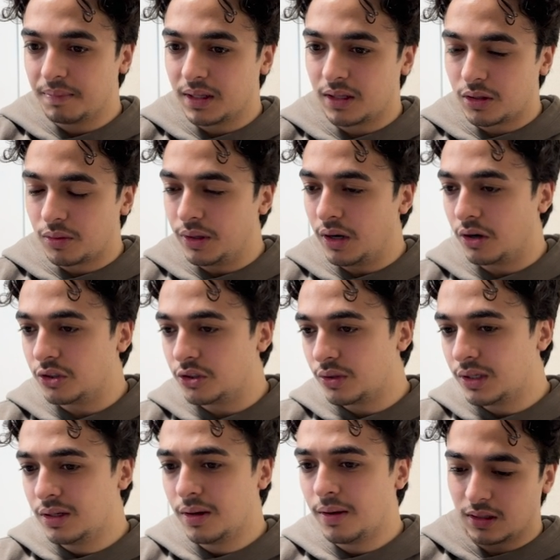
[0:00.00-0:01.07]
three
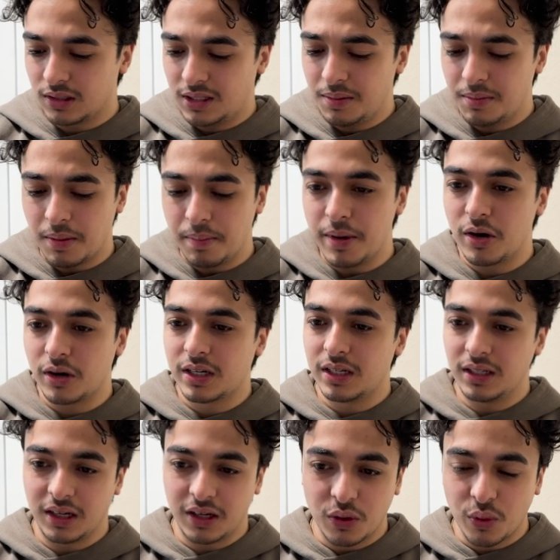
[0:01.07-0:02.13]
hundred. Goddamn
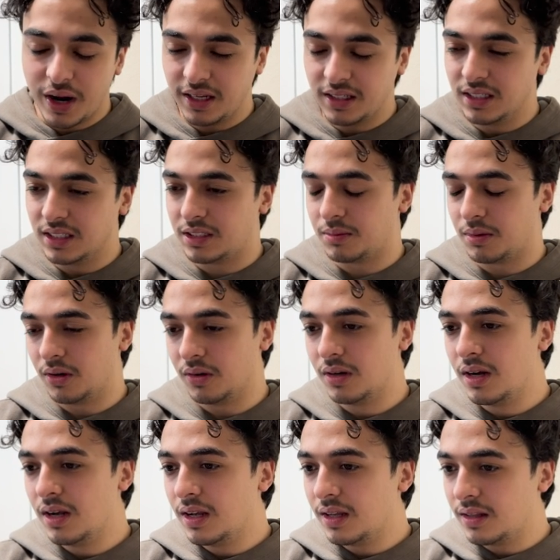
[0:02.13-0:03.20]
American grayness, bro.
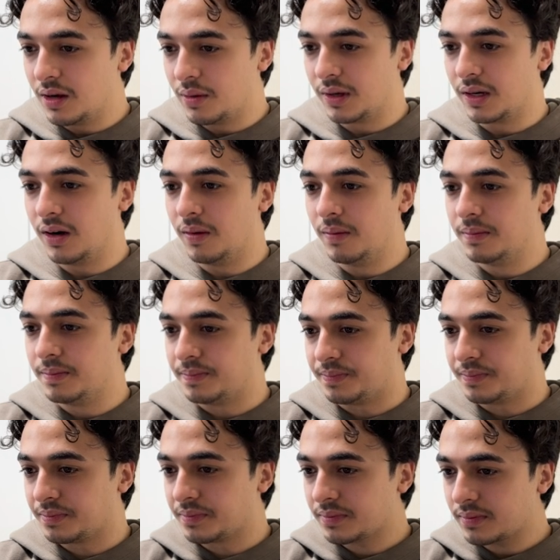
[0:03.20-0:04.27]
There we go.
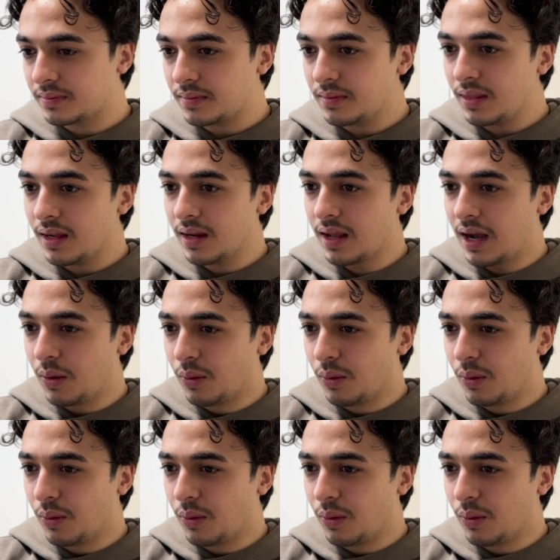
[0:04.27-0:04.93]
I